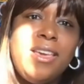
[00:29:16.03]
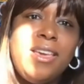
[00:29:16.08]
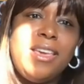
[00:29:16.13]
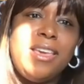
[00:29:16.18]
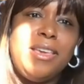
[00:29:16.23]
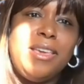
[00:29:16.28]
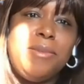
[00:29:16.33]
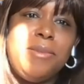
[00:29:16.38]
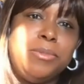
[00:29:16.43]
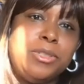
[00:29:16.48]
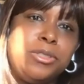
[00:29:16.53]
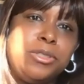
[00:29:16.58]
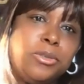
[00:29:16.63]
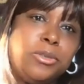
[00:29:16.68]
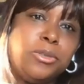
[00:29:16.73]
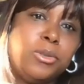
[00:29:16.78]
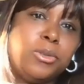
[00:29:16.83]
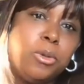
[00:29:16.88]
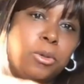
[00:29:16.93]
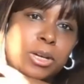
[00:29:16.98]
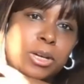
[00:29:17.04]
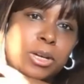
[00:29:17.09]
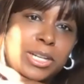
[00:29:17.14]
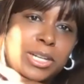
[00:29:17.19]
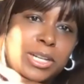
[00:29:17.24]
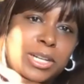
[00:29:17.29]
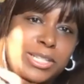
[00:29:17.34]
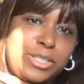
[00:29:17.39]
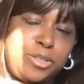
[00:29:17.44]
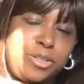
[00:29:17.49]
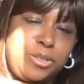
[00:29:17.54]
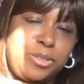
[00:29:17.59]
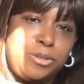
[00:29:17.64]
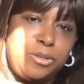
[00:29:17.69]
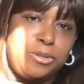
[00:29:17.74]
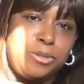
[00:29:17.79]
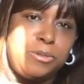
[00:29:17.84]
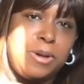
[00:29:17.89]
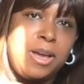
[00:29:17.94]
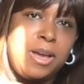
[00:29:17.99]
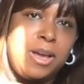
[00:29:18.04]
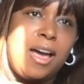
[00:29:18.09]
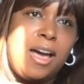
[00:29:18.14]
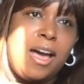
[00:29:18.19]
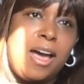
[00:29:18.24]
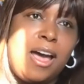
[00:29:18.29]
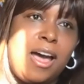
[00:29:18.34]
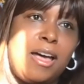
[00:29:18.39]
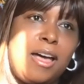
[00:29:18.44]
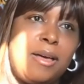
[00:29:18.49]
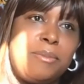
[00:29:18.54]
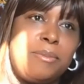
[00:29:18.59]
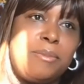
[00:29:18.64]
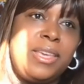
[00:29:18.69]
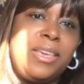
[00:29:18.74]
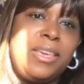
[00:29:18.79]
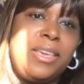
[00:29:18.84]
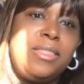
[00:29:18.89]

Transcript: in biblical cord to um,